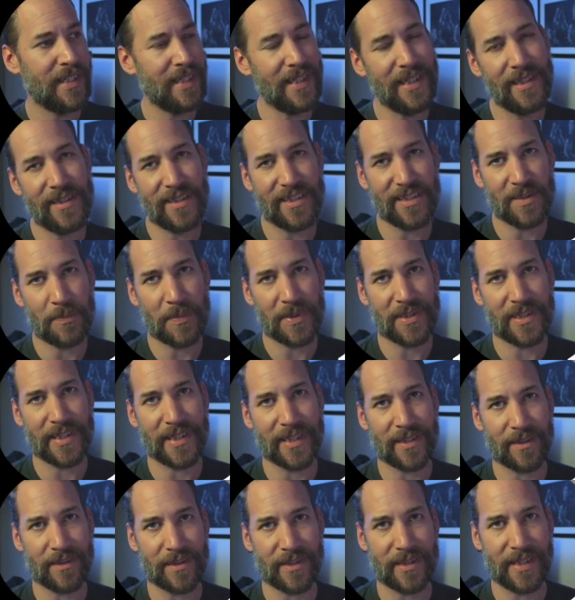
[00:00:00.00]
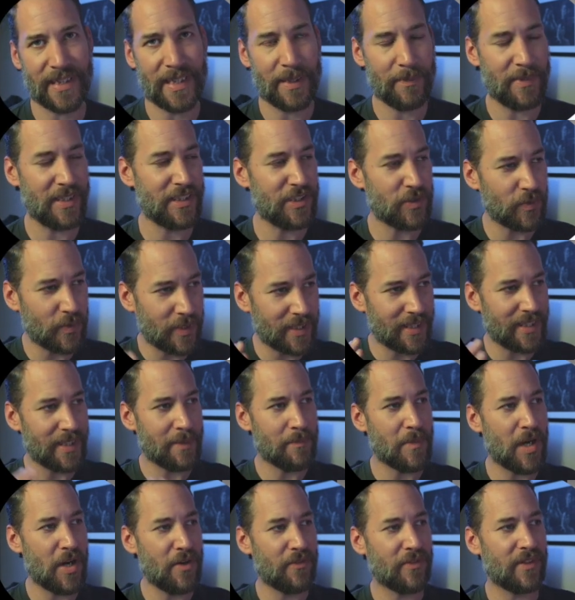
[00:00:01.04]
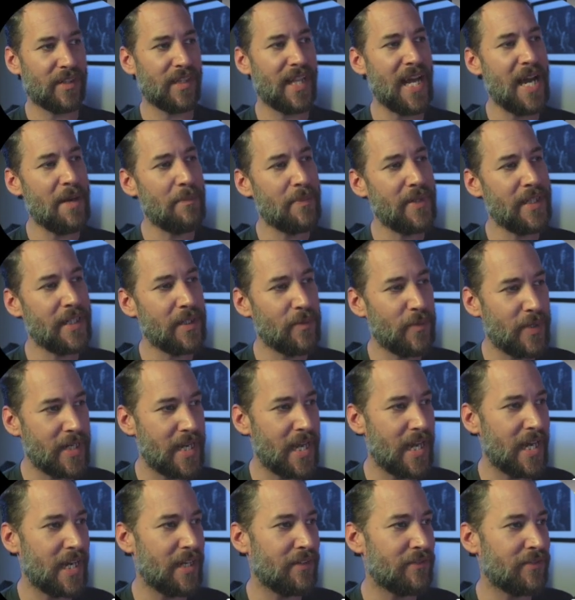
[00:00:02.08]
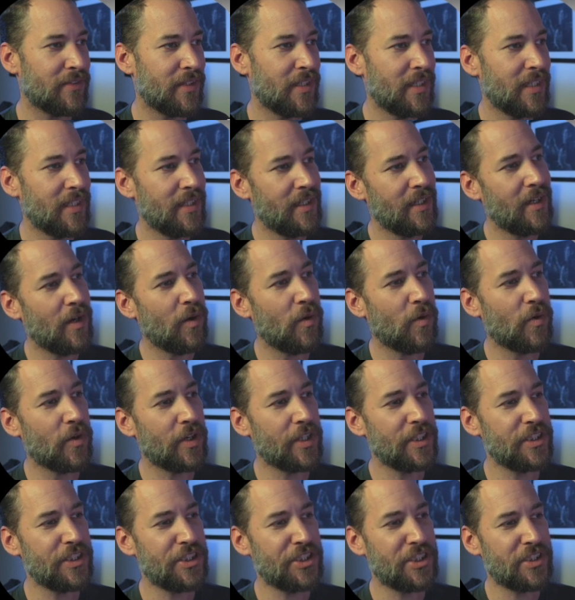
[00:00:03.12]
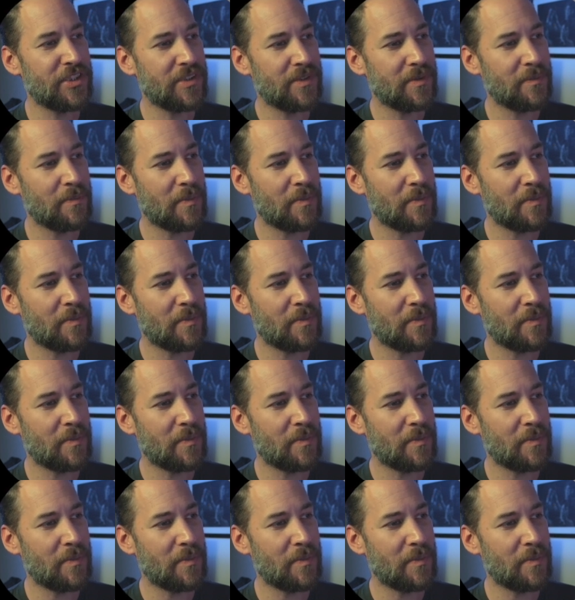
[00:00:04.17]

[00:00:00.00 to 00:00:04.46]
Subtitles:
in this particular image, with them overlapping, we have orange,